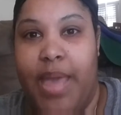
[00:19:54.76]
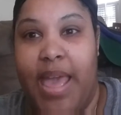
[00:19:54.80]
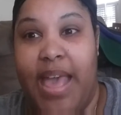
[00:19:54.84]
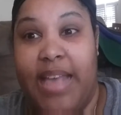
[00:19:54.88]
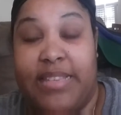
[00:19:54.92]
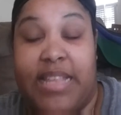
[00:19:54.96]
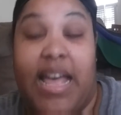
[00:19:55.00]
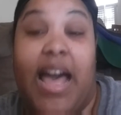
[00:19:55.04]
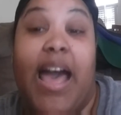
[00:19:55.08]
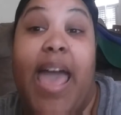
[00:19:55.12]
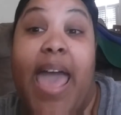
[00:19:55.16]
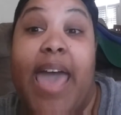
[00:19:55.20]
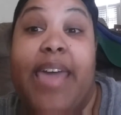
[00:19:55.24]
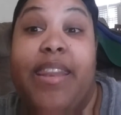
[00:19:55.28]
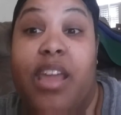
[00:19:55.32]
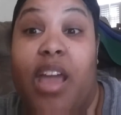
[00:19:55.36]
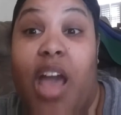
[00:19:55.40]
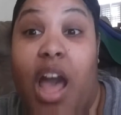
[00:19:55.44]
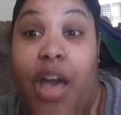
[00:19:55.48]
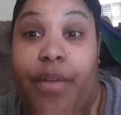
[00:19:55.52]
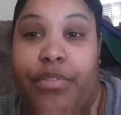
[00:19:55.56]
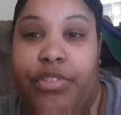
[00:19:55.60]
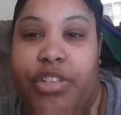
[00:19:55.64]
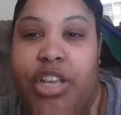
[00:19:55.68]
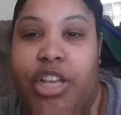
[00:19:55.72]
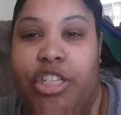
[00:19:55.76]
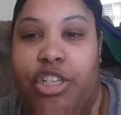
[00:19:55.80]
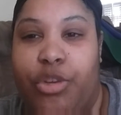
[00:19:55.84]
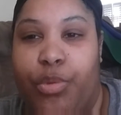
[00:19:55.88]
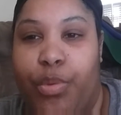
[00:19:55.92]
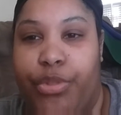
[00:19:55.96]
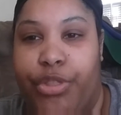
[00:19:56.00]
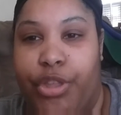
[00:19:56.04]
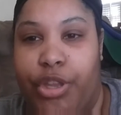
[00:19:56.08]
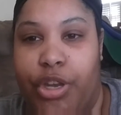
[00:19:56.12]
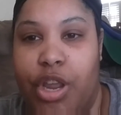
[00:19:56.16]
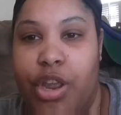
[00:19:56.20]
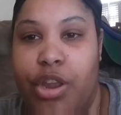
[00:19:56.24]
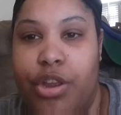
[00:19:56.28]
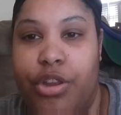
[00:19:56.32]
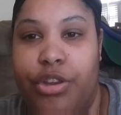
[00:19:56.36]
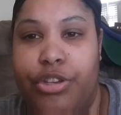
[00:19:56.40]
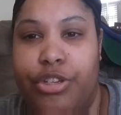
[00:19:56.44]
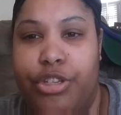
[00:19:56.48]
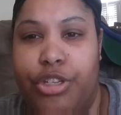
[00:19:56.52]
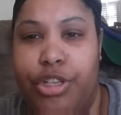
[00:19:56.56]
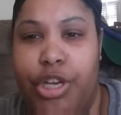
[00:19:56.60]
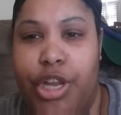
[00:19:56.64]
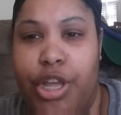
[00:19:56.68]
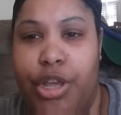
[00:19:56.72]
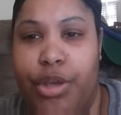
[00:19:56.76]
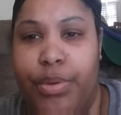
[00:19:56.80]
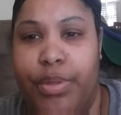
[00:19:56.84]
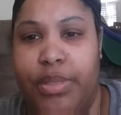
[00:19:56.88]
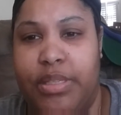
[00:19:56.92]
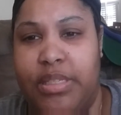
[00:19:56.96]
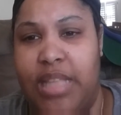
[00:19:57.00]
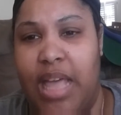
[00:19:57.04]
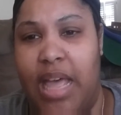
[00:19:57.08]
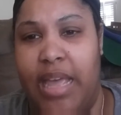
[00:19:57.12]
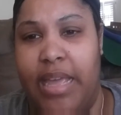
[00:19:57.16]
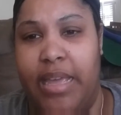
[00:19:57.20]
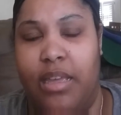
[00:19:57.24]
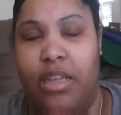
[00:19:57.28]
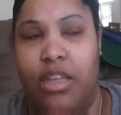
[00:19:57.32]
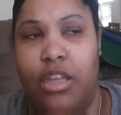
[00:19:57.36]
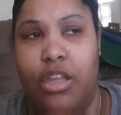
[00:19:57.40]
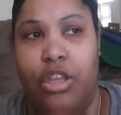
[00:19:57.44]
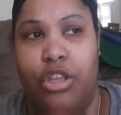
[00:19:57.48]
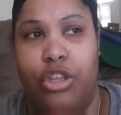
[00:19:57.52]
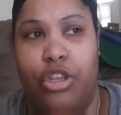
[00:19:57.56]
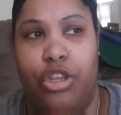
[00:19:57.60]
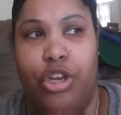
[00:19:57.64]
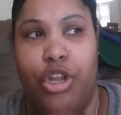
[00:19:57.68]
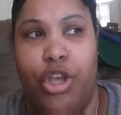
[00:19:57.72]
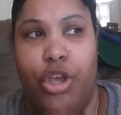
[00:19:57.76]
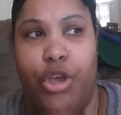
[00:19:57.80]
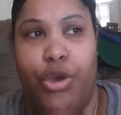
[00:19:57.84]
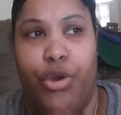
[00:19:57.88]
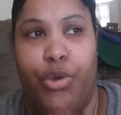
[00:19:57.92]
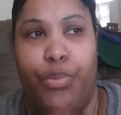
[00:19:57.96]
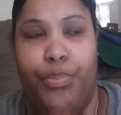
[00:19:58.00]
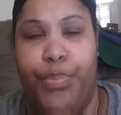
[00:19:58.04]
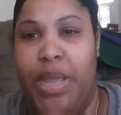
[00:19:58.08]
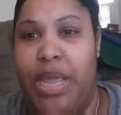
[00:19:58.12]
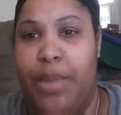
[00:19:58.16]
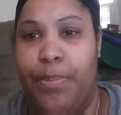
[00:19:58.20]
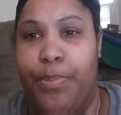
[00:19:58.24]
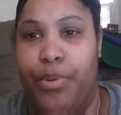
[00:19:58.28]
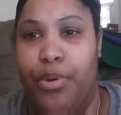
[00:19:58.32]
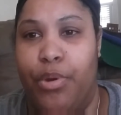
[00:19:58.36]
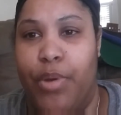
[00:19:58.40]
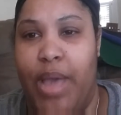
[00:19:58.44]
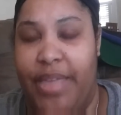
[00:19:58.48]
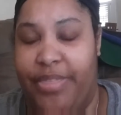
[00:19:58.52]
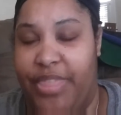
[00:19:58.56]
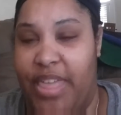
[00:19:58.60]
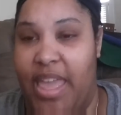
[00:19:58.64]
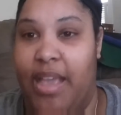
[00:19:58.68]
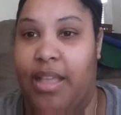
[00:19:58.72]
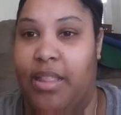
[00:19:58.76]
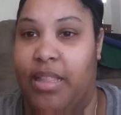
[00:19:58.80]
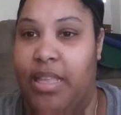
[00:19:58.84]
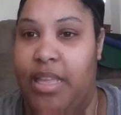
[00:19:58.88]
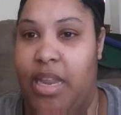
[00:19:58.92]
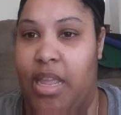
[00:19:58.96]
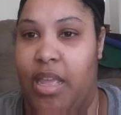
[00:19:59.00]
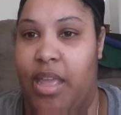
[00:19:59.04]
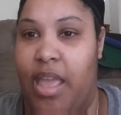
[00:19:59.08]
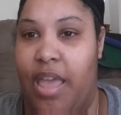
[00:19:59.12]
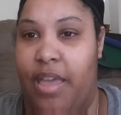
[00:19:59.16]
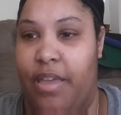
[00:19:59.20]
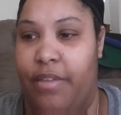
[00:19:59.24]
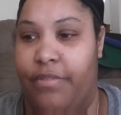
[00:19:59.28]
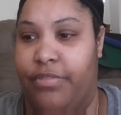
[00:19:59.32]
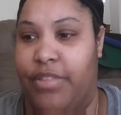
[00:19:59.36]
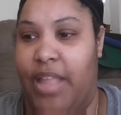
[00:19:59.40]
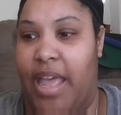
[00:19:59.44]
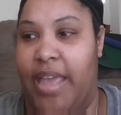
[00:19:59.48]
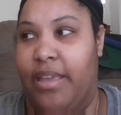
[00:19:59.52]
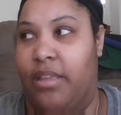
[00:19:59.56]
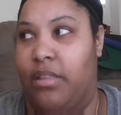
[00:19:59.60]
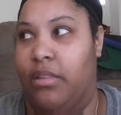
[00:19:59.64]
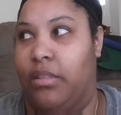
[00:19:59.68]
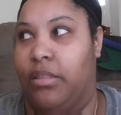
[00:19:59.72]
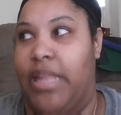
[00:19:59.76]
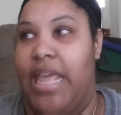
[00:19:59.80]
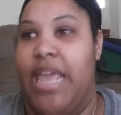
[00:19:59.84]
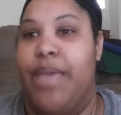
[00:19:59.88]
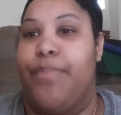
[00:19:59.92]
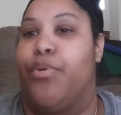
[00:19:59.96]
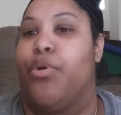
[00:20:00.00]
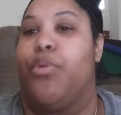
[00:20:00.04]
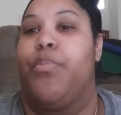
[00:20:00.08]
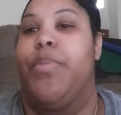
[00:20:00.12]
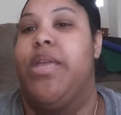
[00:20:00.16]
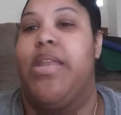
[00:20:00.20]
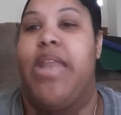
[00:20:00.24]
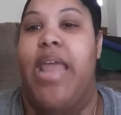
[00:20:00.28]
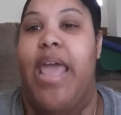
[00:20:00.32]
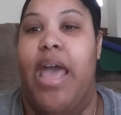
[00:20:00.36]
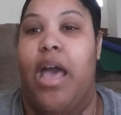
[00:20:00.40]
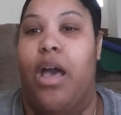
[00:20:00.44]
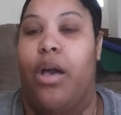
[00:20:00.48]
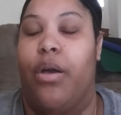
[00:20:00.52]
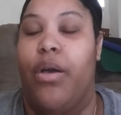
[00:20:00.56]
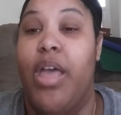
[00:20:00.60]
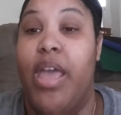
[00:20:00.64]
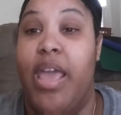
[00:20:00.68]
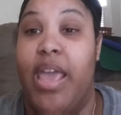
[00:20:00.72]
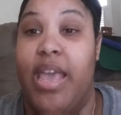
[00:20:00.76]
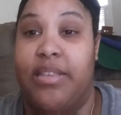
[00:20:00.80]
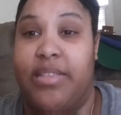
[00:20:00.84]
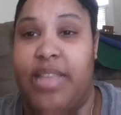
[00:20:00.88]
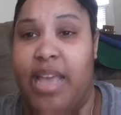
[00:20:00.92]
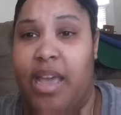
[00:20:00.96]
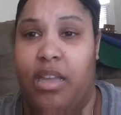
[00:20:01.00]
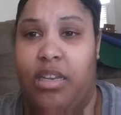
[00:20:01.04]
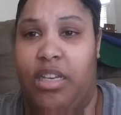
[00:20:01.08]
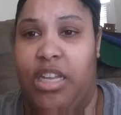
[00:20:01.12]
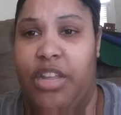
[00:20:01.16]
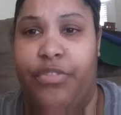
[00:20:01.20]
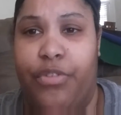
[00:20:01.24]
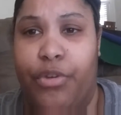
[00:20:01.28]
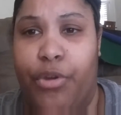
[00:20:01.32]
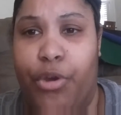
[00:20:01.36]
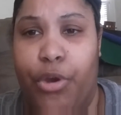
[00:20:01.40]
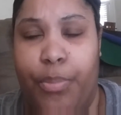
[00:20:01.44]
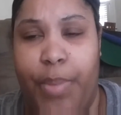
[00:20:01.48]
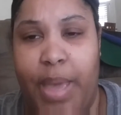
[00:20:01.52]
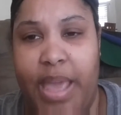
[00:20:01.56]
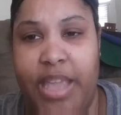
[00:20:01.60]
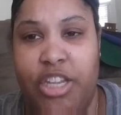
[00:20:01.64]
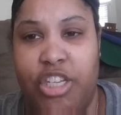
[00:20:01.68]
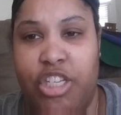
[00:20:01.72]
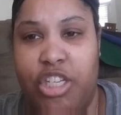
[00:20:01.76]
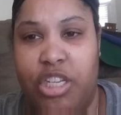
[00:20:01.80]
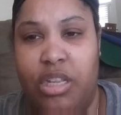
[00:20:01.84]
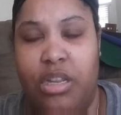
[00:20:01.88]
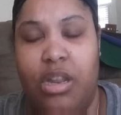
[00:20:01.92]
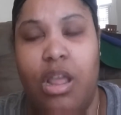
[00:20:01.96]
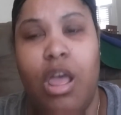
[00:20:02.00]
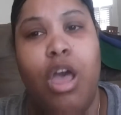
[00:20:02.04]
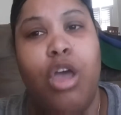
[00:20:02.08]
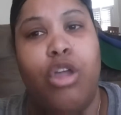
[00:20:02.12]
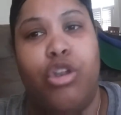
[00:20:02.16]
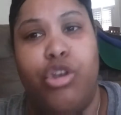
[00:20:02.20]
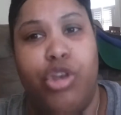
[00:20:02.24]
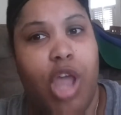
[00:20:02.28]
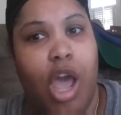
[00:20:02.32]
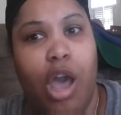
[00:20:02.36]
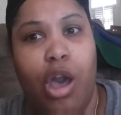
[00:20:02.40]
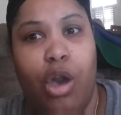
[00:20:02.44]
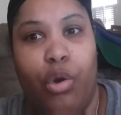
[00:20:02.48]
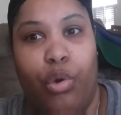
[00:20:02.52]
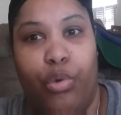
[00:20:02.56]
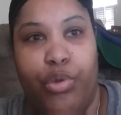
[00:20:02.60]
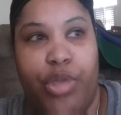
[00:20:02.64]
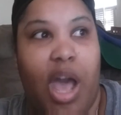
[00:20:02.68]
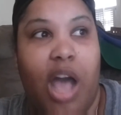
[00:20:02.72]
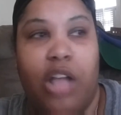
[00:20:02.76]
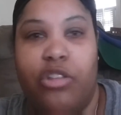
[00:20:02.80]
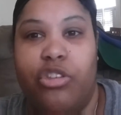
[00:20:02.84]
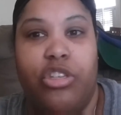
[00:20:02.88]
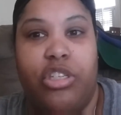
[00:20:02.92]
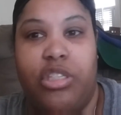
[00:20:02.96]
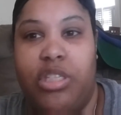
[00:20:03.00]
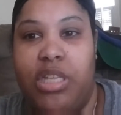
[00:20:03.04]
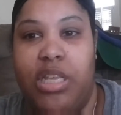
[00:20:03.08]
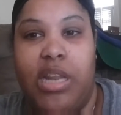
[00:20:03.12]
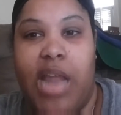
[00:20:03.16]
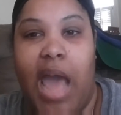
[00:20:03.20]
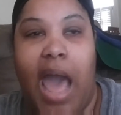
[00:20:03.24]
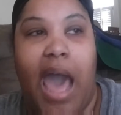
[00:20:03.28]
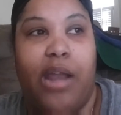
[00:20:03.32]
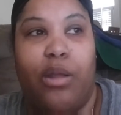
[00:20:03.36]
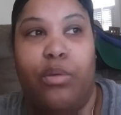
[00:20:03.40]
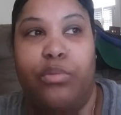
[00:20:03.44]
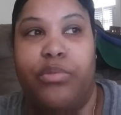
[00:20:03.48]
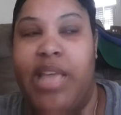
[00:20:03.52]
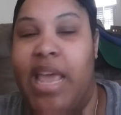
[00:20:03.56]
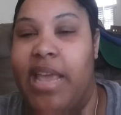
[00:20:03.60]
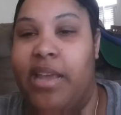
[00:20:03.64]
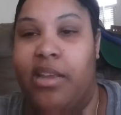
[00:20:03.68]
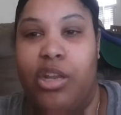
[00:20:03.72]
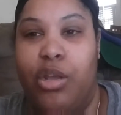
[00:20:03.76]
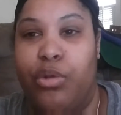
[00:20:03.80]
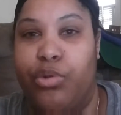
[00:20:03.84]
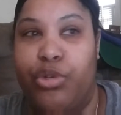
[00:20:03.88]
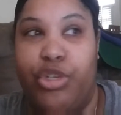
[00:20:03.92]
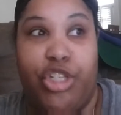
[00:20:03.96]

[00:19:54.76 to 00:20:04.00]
as I had the conversation with the nurse, you know, it's like, you know, people at that clinic have like labeled me now as like a difficult patient. No, y'all just see that I don't take no